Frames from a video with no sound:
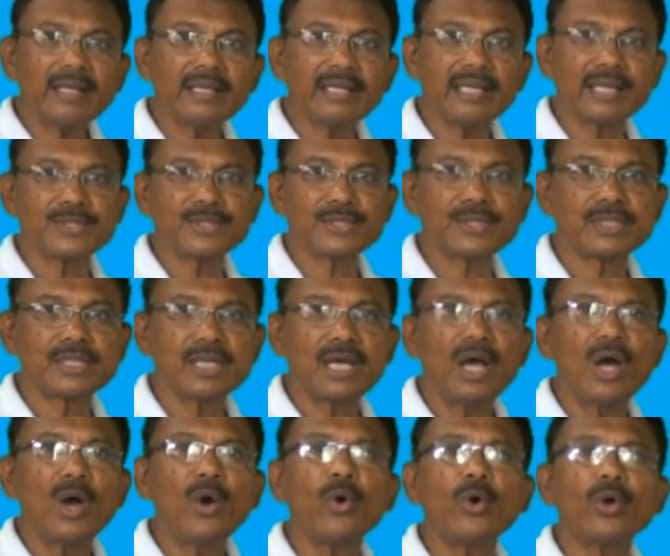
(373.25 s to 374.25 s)
Yes.
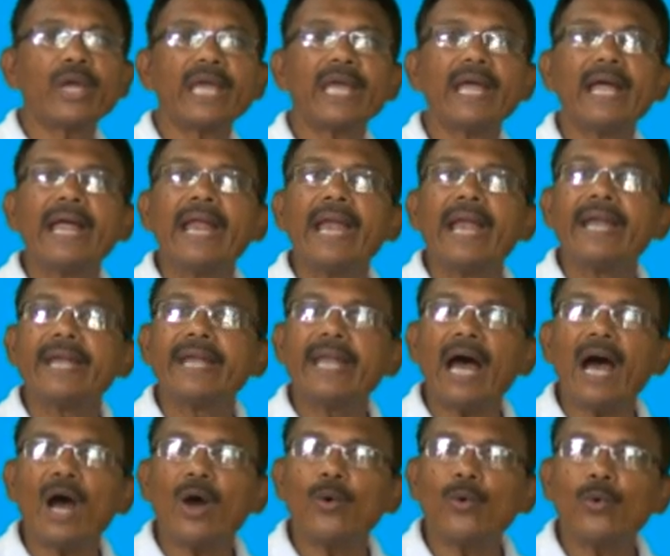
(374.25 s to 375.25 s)
Okay.
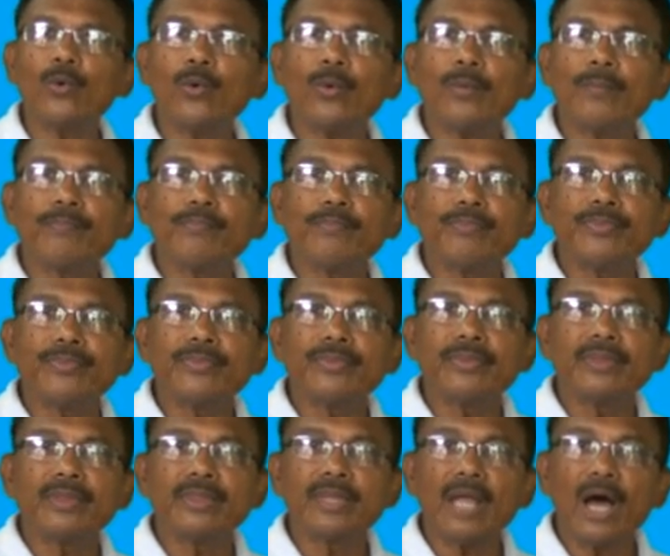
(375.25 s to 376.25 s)
Now
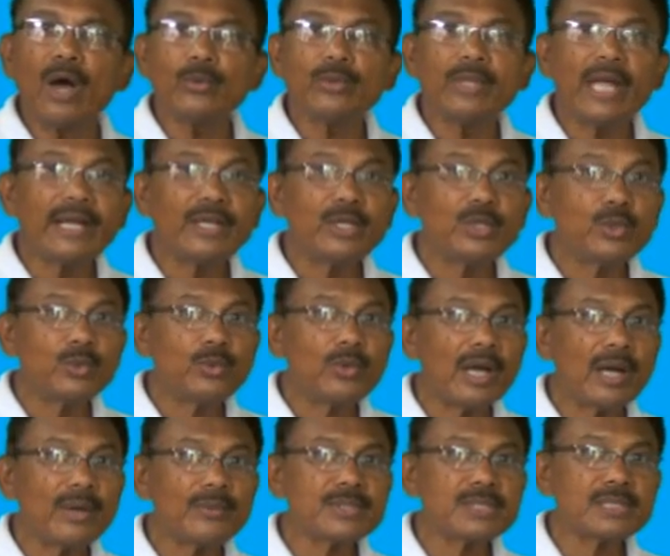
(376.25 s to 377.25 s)
that you
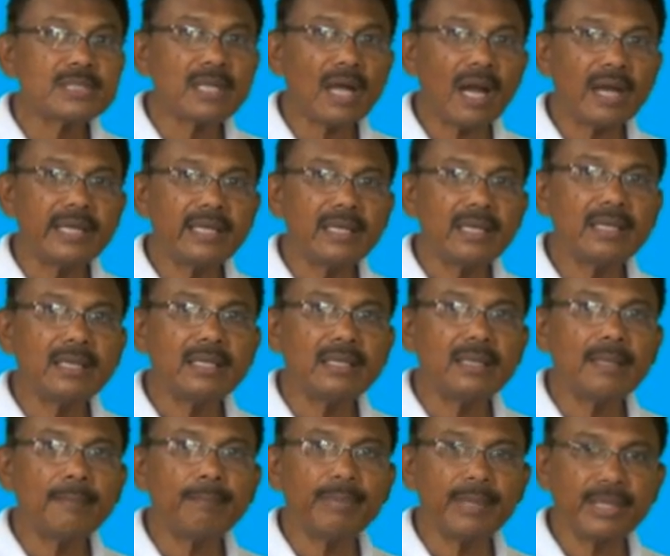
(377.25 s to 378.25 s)
have
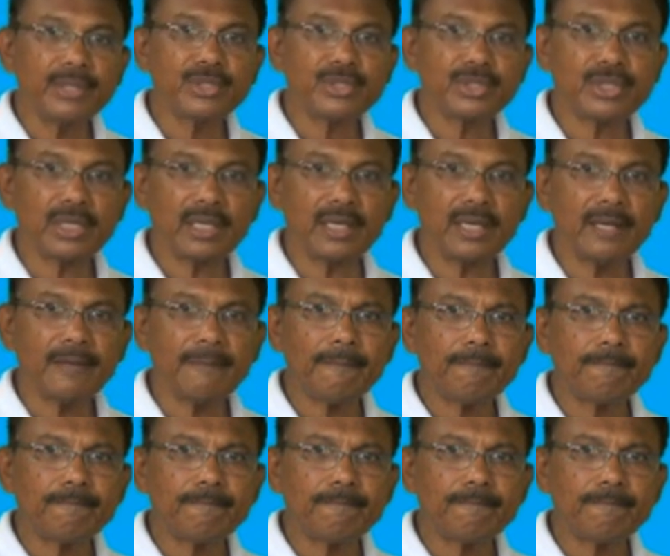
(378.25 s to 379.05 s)
studied the picture,